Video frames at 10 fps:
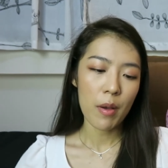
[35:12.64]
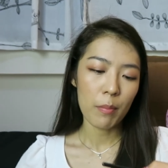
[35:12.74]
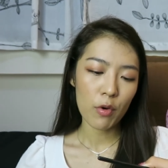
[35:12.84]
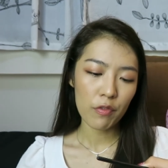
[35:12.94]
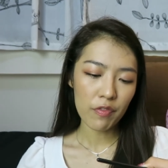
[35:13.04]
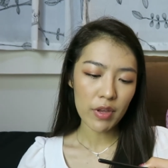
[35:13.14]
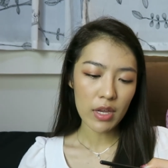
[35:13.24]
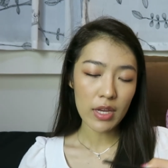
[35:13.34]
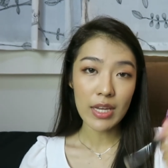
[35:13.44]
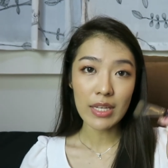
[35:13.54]

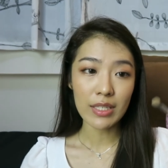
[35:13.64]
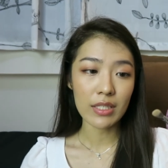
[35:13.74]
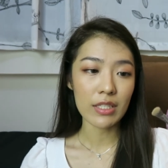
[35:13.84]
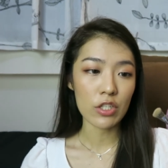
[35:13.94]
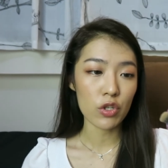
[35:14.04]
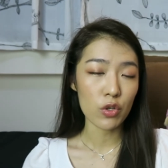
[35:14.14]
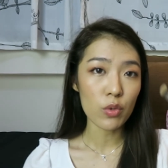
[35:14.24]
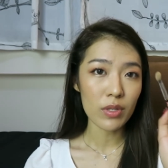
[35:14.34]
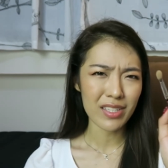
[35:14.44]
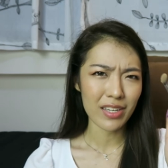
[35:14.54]
Morphe
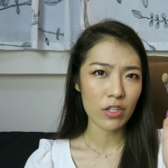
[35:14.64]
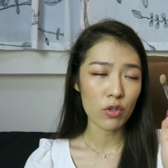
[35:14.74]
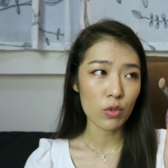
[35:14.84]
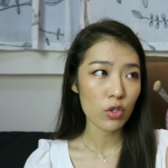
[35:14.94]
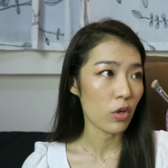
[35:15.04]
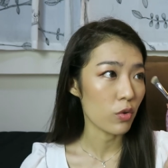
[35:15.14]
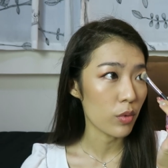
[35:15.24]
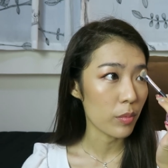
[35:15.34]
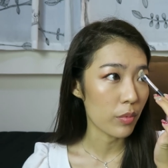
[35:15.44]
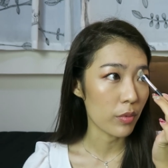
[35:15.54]
E62. This is like a nose
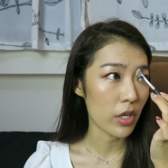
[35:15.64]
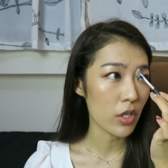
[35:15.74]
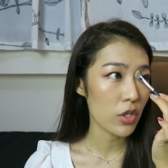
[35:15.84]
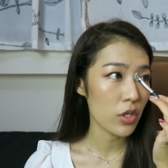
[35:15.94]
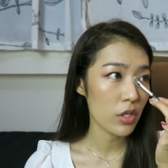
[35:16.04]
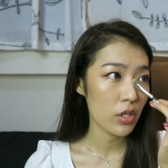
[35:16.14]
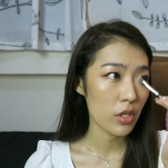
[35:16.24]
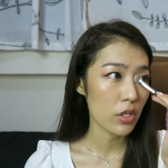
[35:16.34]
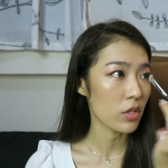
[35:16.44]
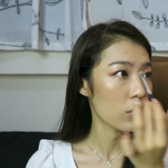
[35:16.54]
contour brush.
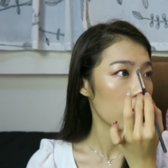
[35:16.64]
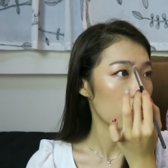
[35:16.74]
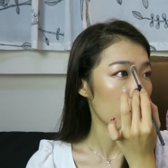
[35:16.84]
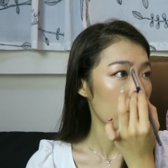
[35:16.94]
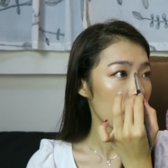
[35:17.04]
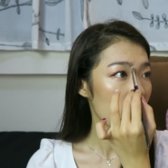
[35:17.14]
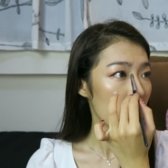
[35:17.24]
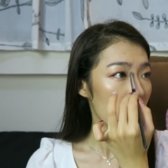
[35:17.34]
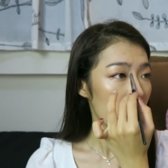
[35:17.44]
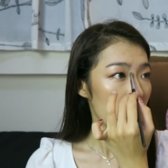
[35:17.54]
Just contouring
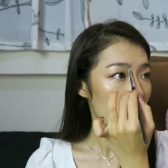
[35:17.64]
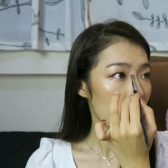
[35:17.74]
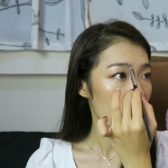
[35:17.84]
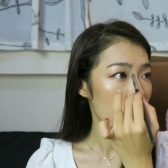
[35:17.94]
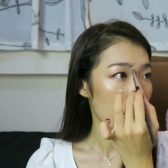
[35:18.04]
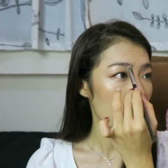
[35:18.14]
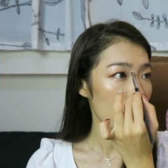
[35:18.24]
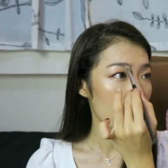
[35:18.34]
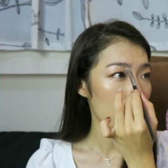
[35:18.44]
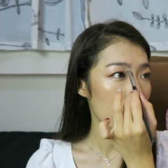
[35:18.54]
this
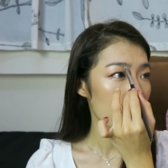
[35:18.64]
side.